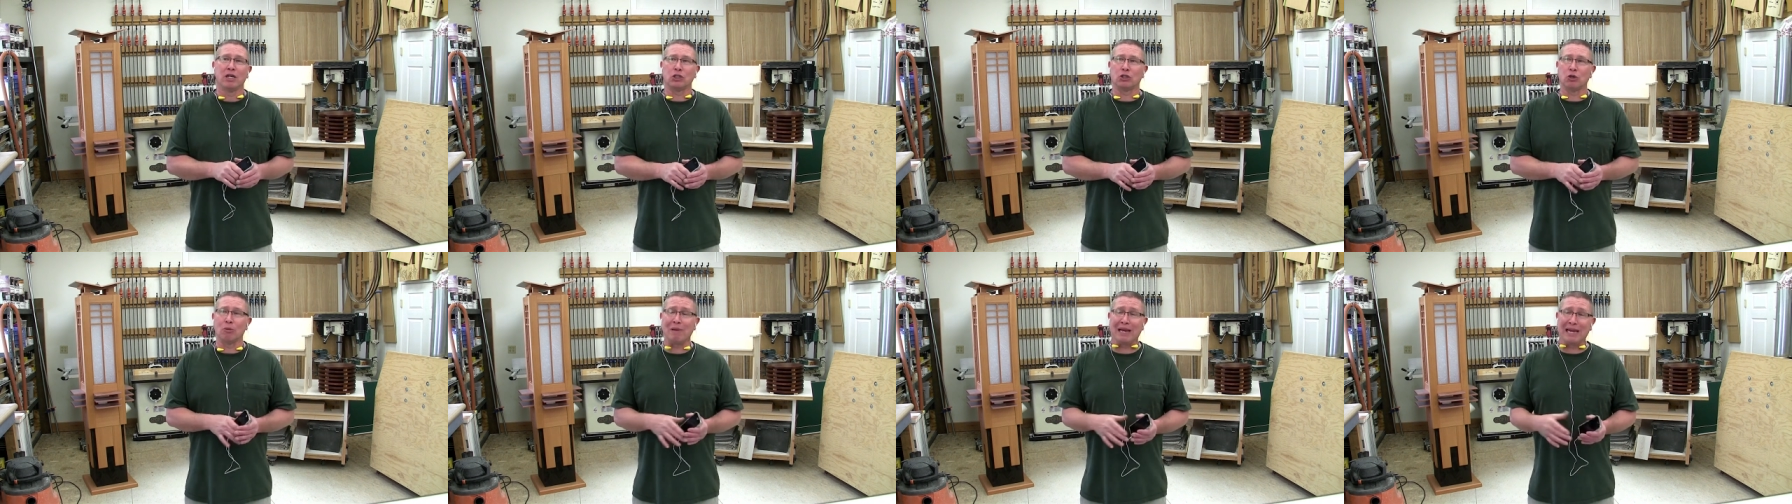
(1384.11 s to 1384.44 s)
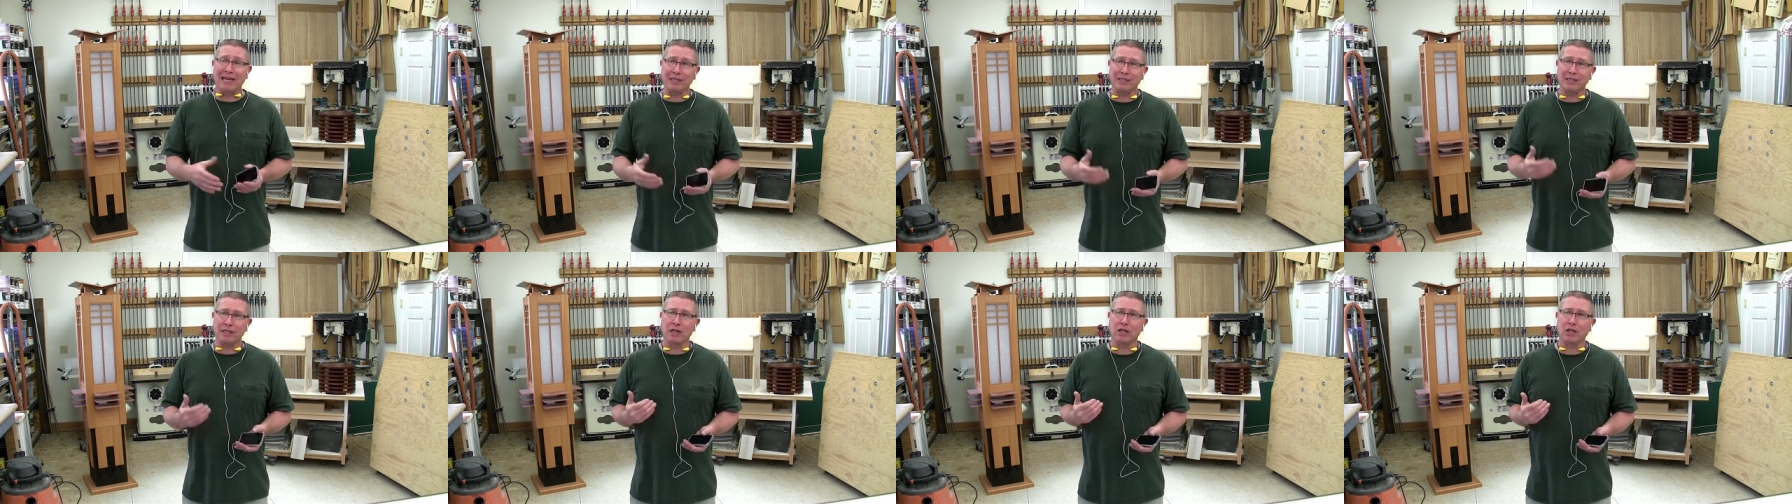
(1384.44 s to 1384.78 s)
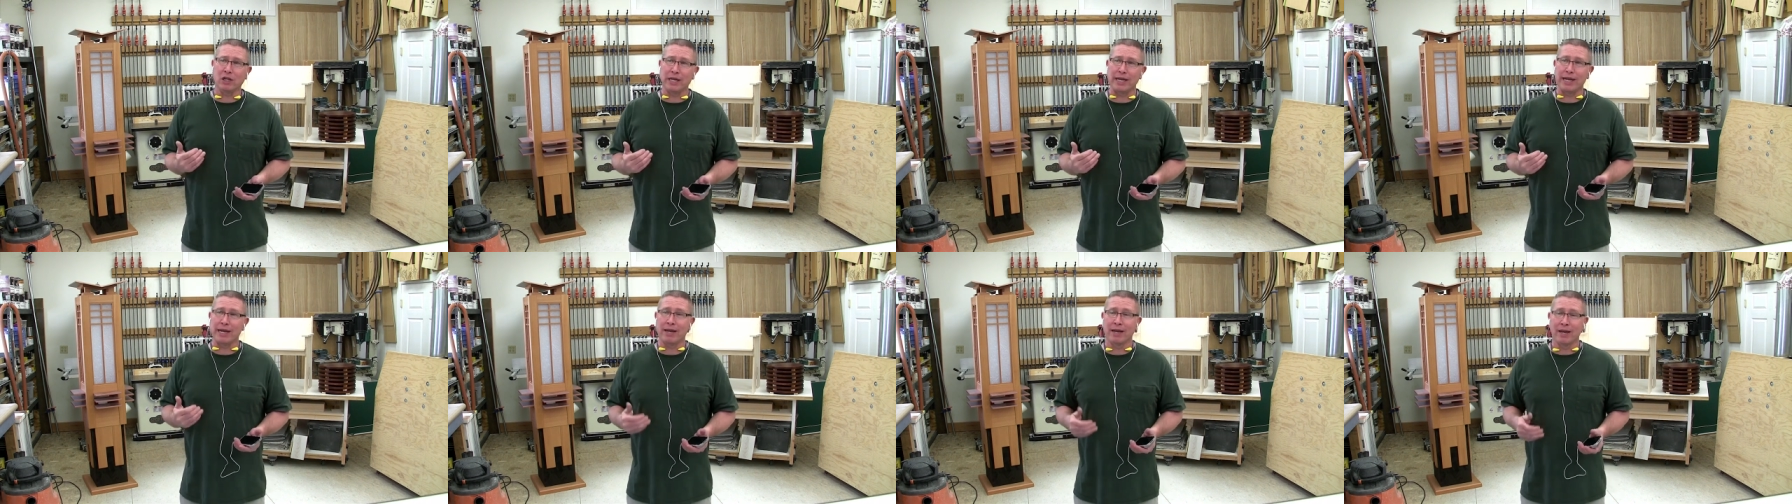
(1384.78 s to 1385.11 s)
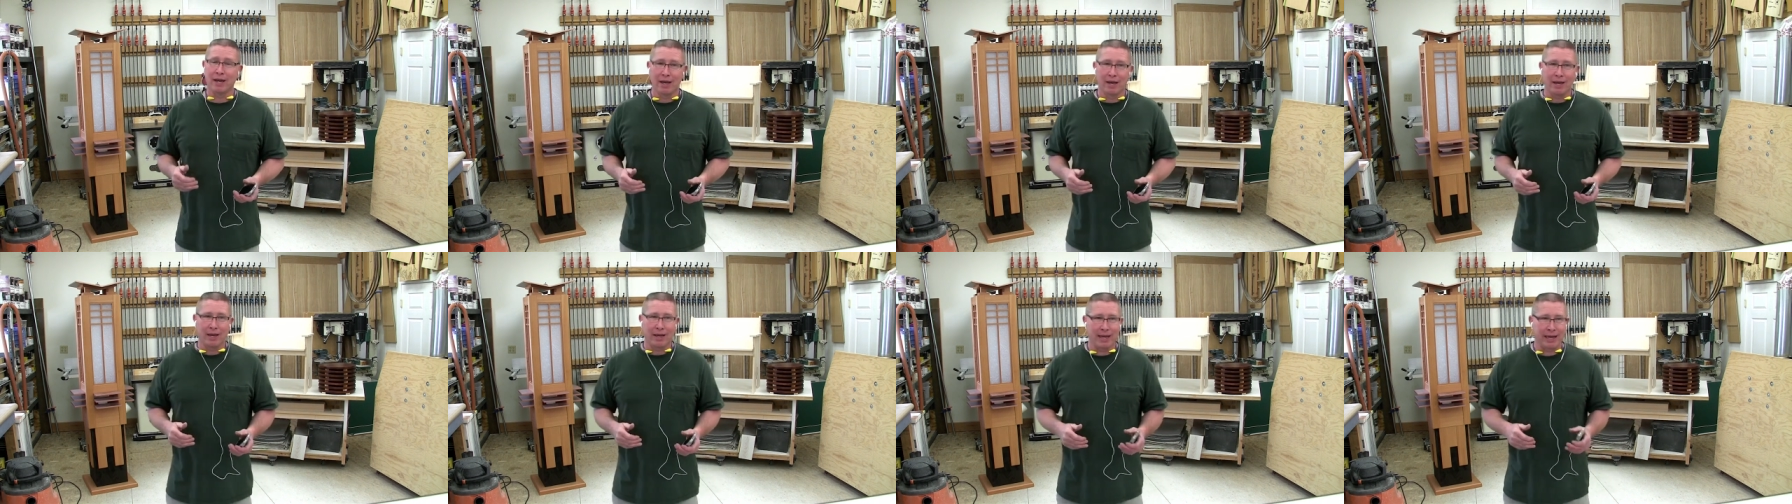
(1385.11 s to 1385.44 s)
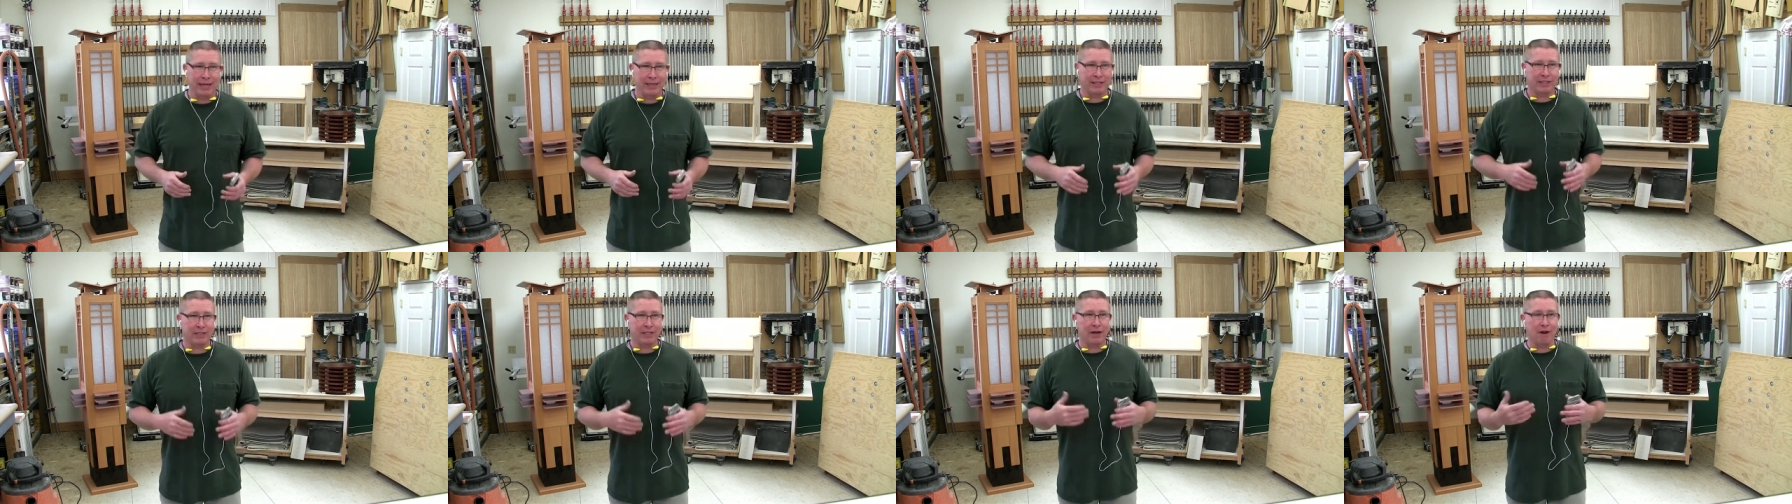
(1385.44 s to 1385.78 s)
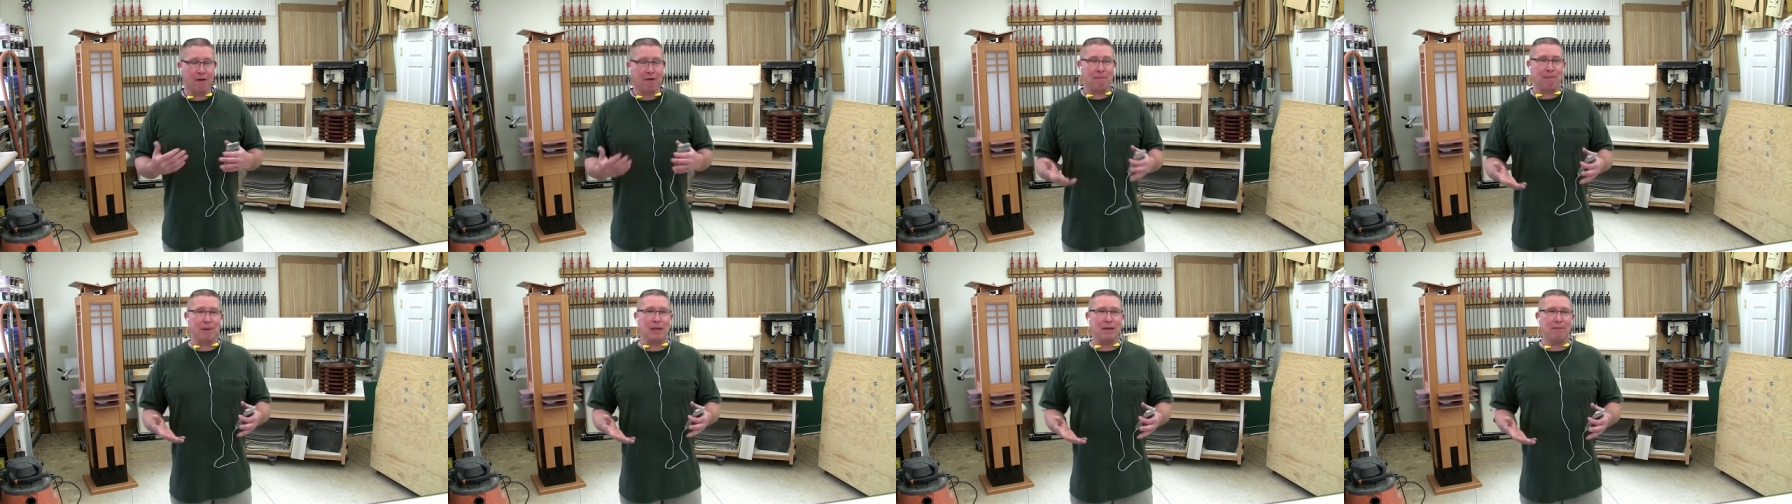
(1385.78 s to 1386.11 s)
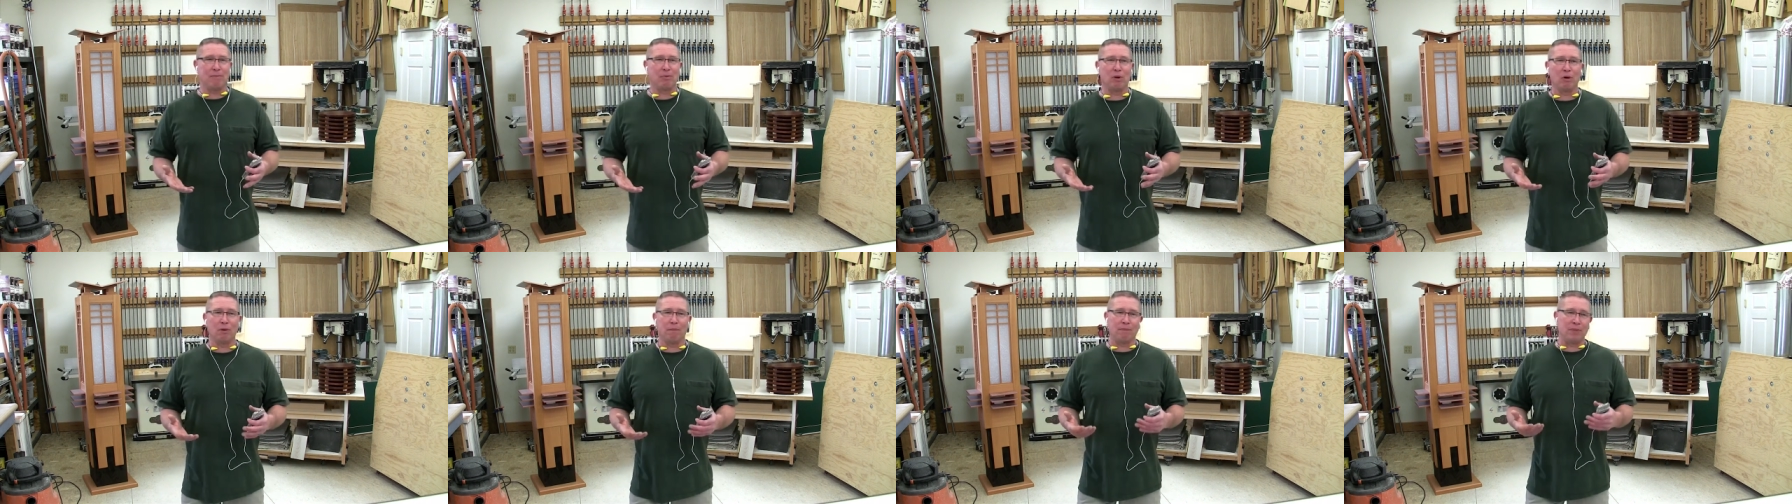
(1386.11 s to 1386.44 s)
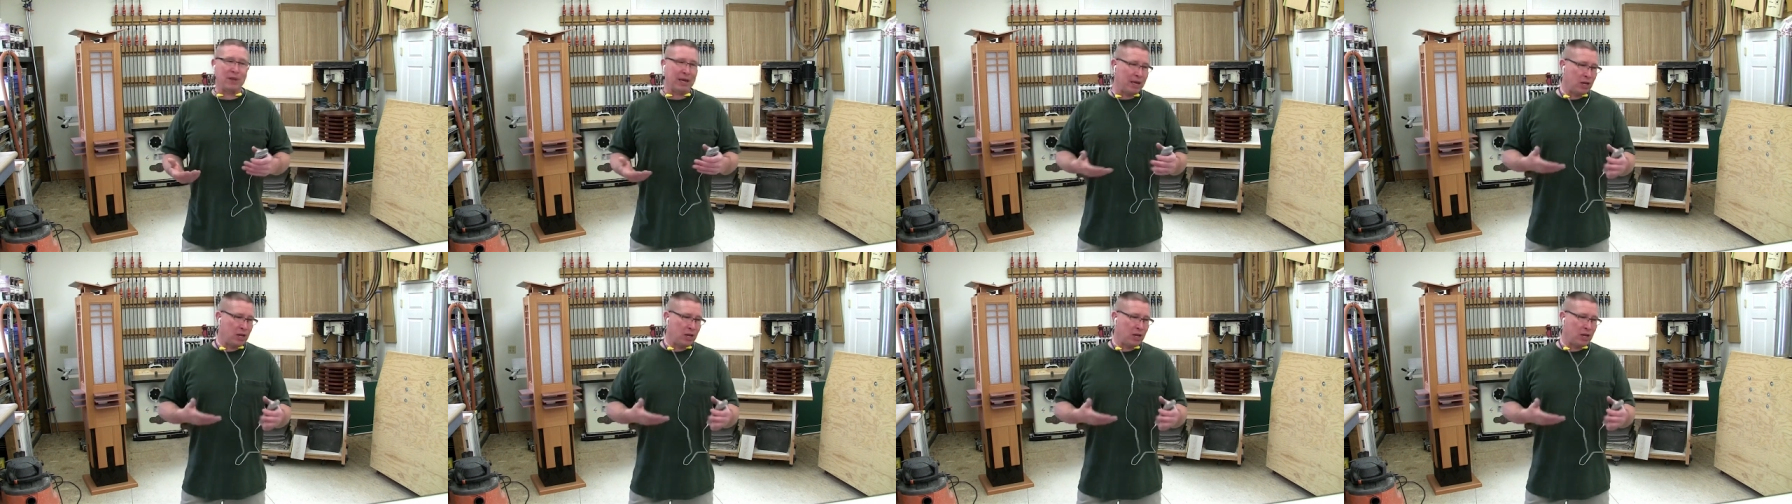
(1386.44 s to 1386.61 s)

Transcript: So basically, instead of people,